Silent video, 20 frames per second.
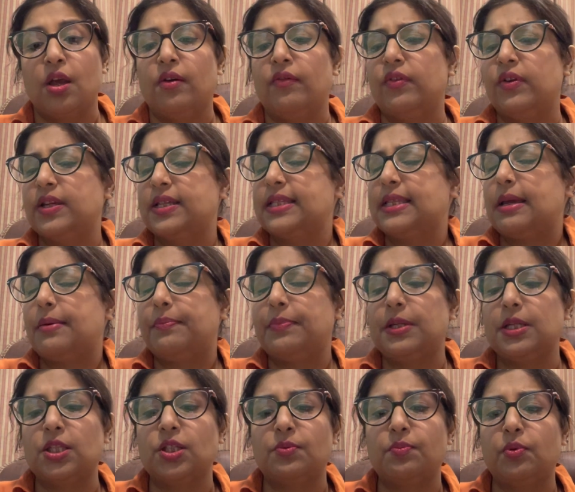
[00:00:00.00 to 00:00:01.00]
For example,
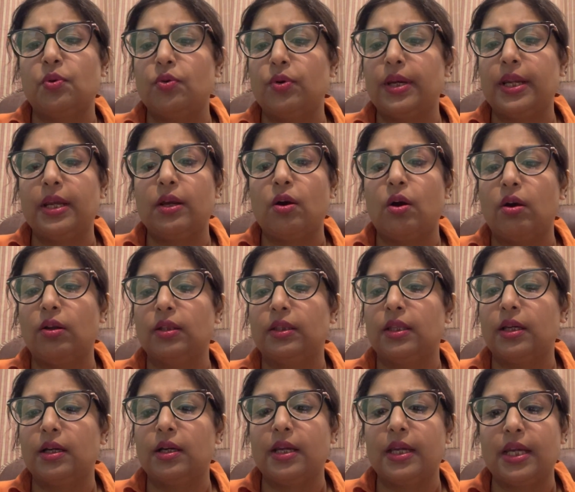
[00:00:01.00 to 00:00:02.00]
exploring
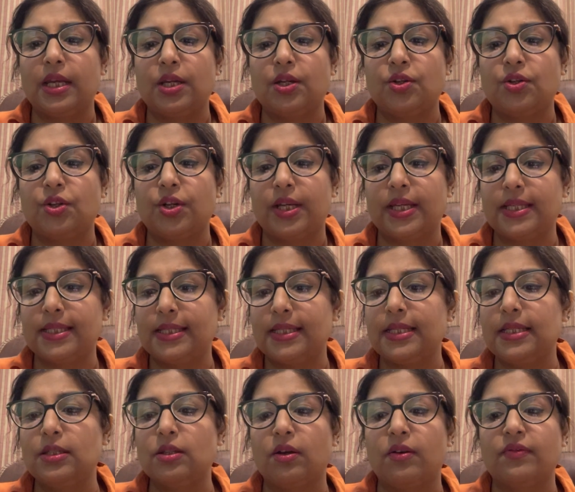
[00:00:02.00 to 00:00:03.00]
the
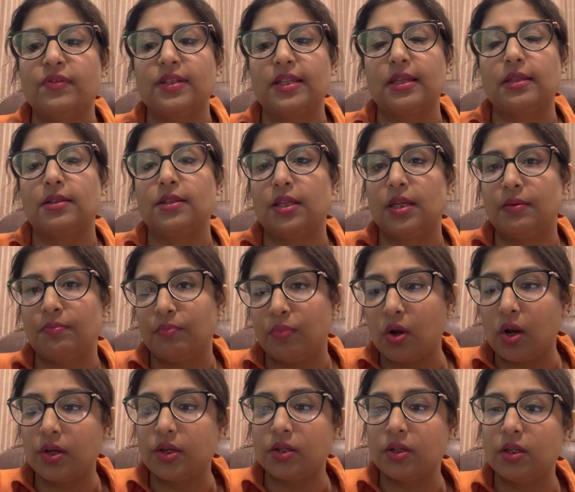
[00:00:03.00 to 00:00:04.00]
intricacies of sensory
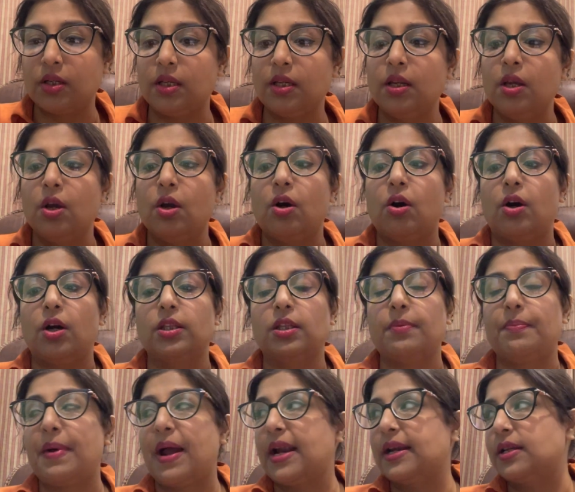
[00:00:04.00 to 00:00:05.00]
bottle or the
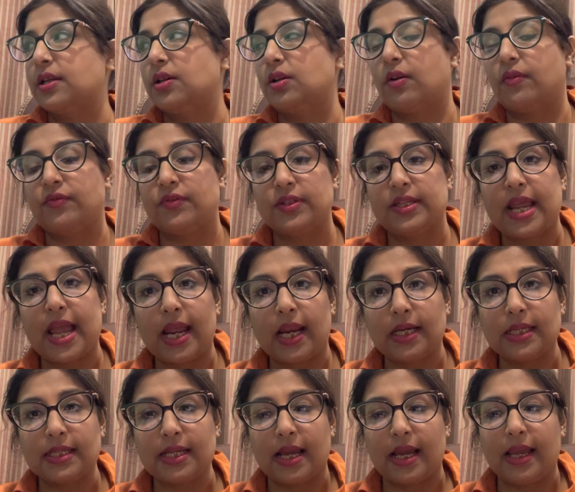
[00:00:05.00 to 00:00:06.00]
pattern of
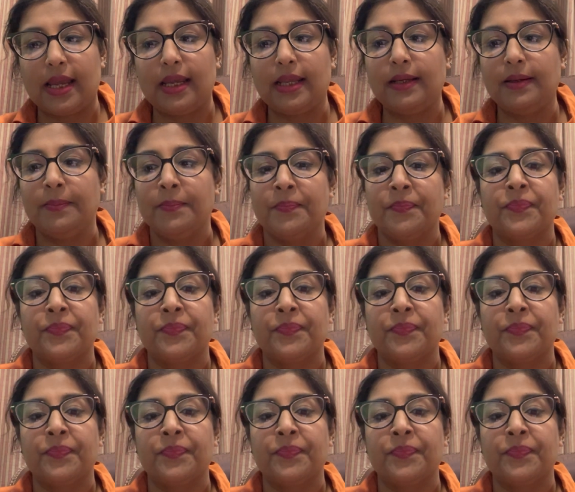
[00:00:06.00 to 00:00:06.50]
tactile